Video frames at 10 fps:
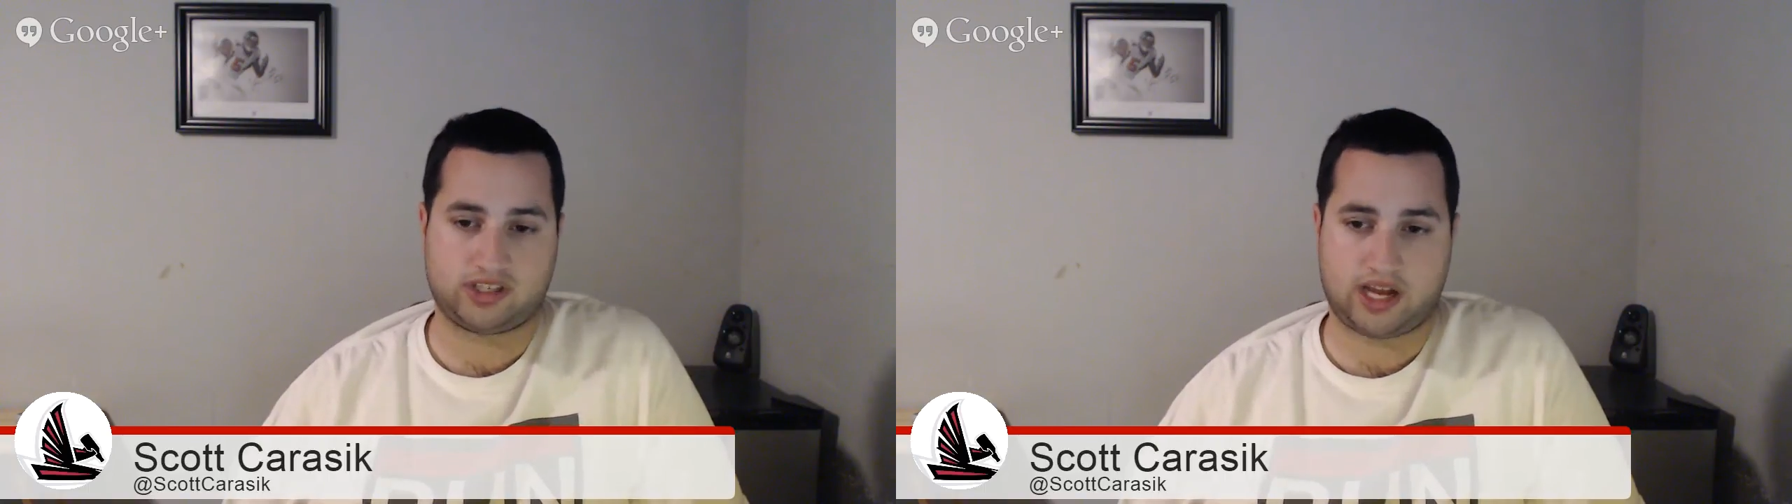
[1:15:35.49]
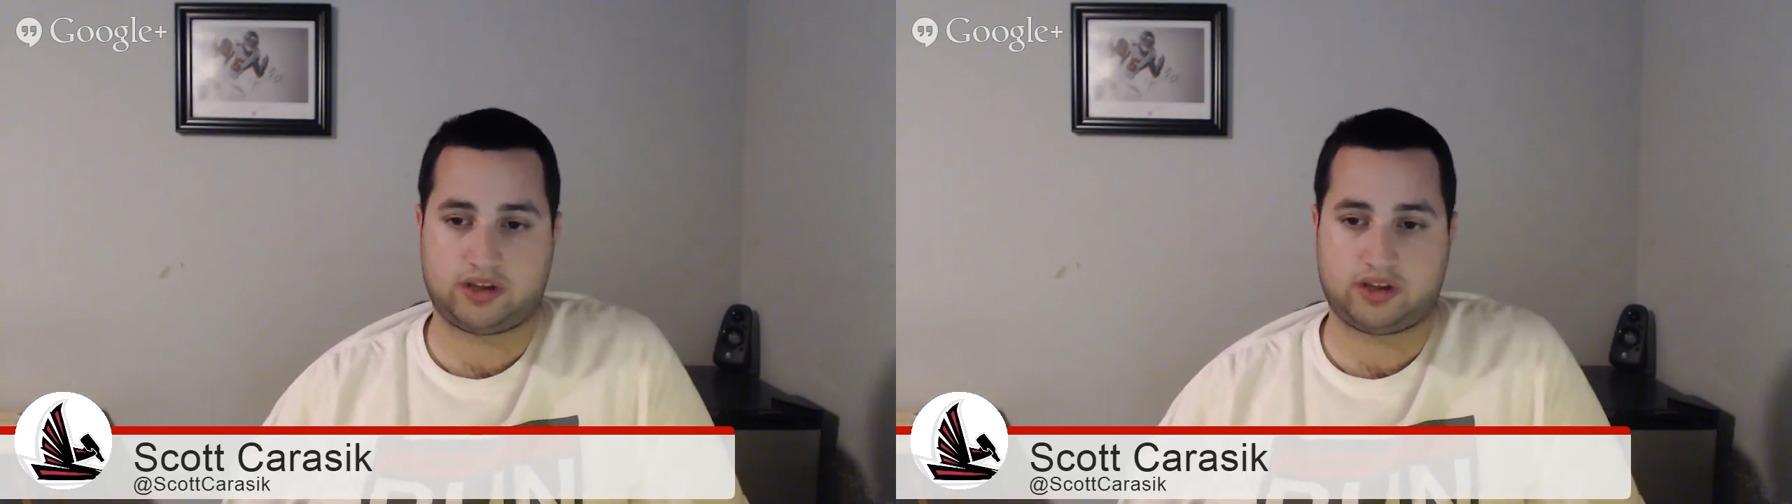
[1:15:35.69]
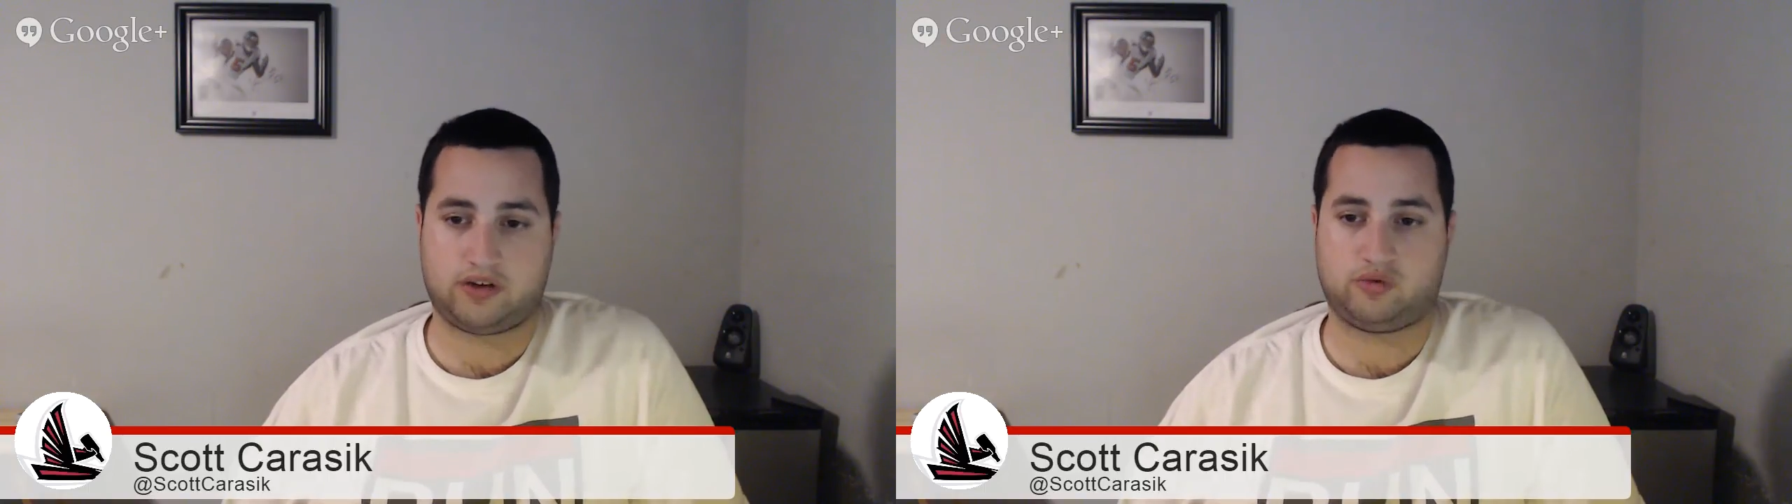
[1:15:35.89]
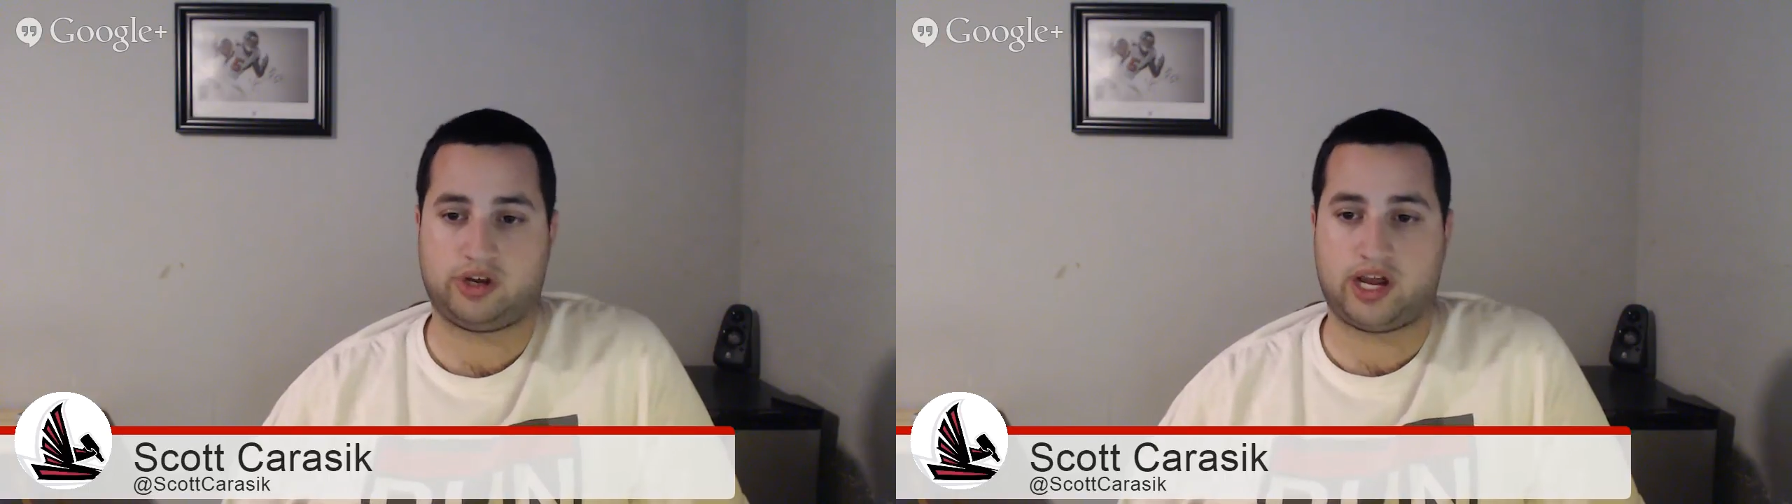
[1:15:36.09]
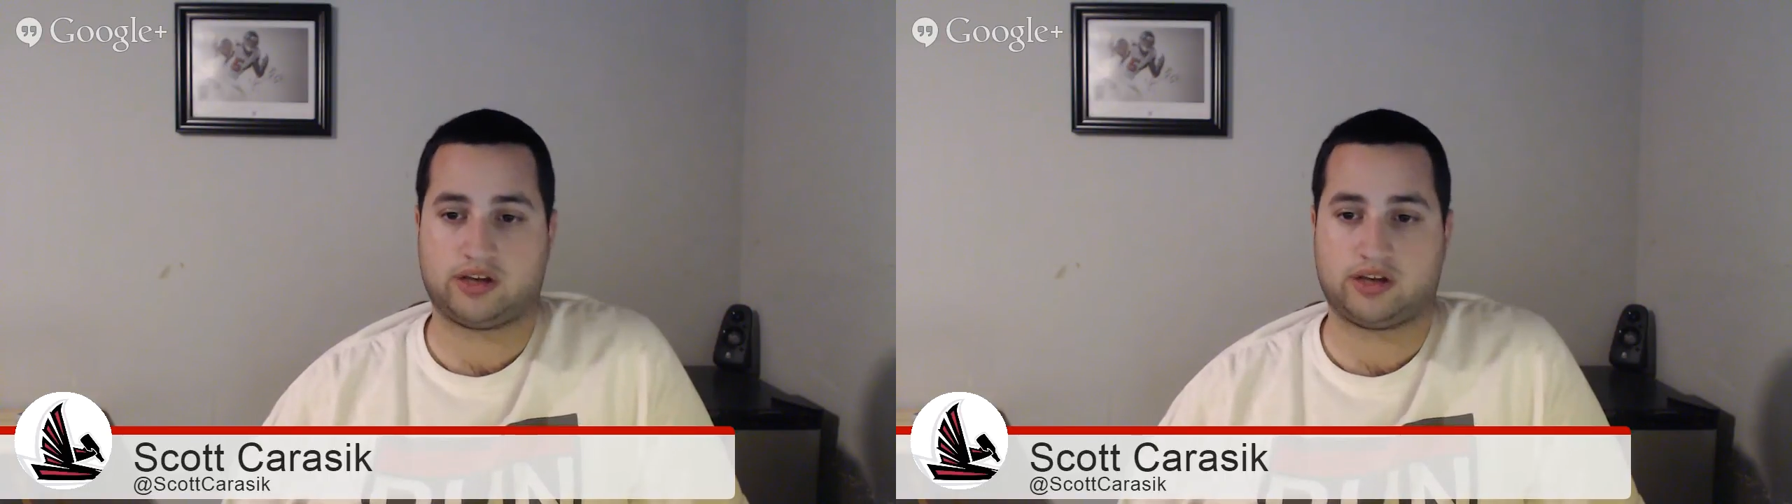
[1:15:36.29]
out there in
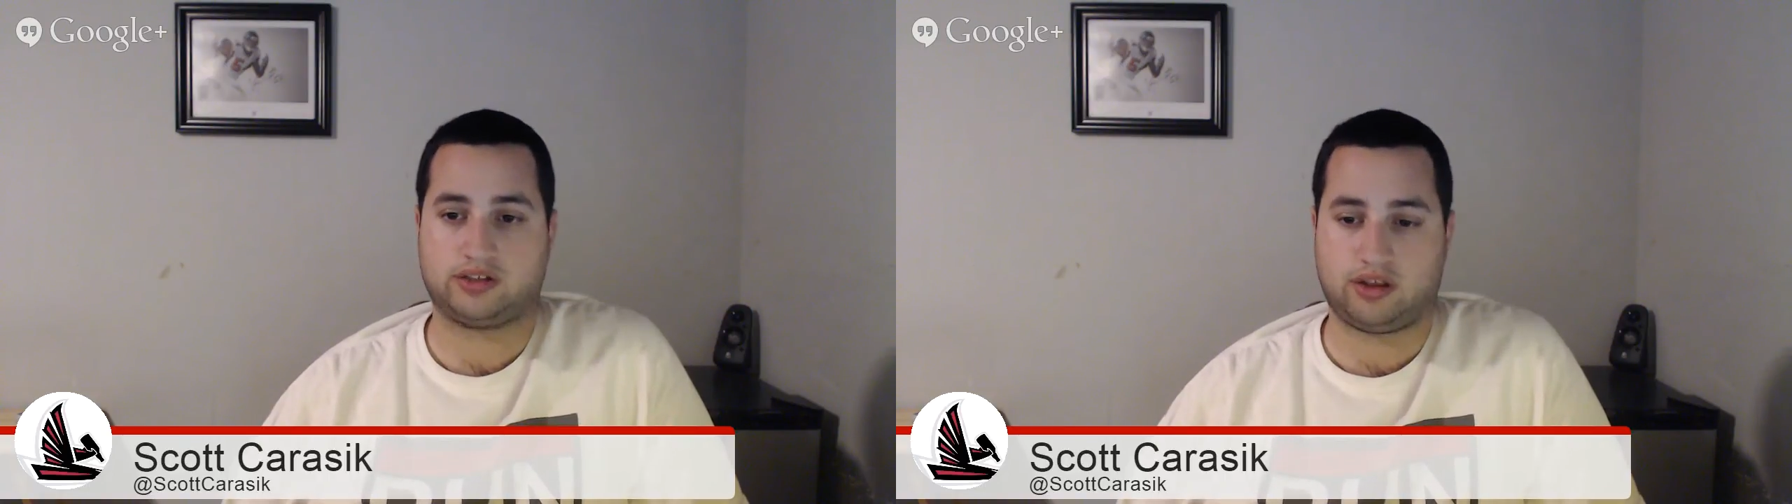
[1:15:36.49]
free agency?